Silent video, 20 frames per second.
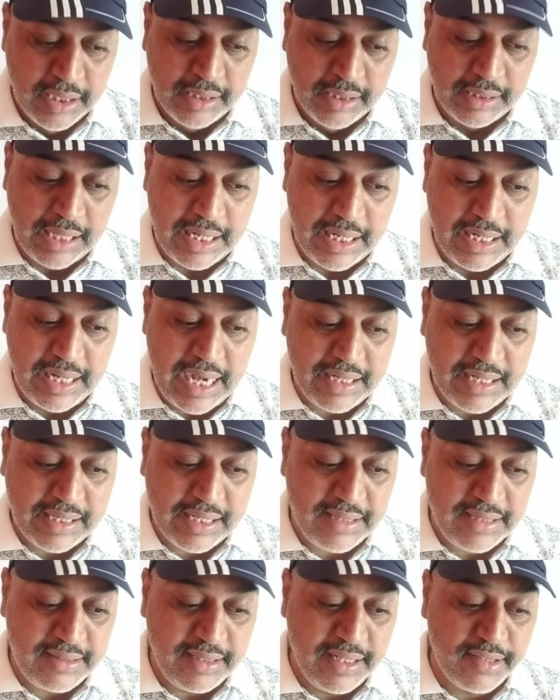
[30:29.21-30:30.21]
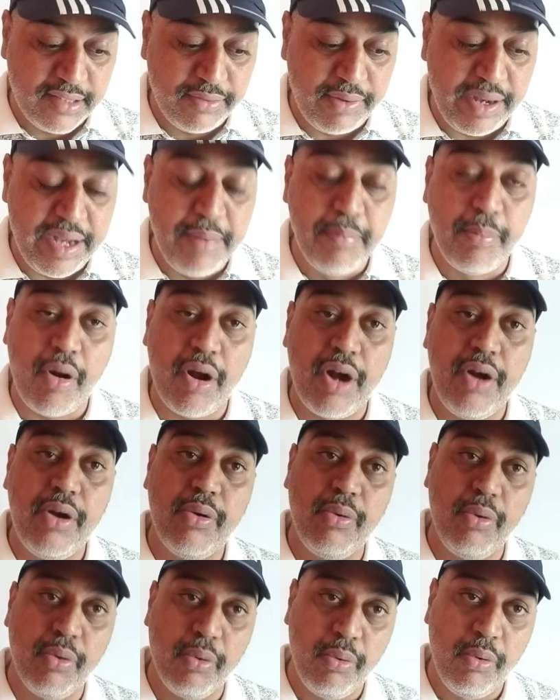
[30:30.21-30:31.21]
Then in that case, it is very important
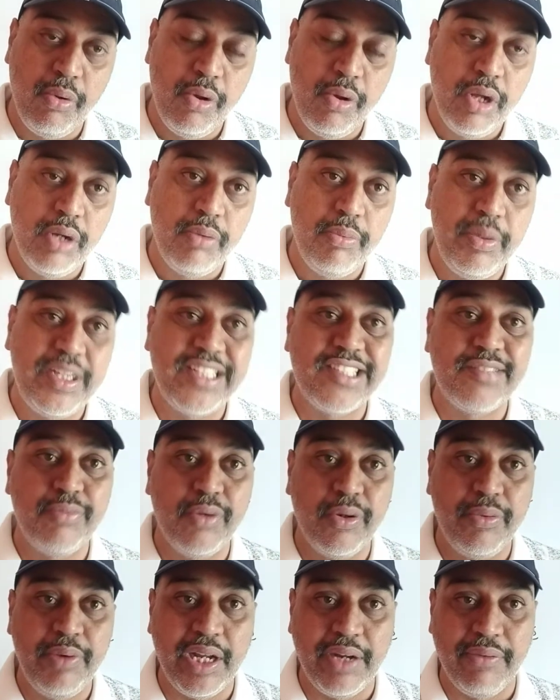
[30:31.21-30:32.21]
to know which is moving,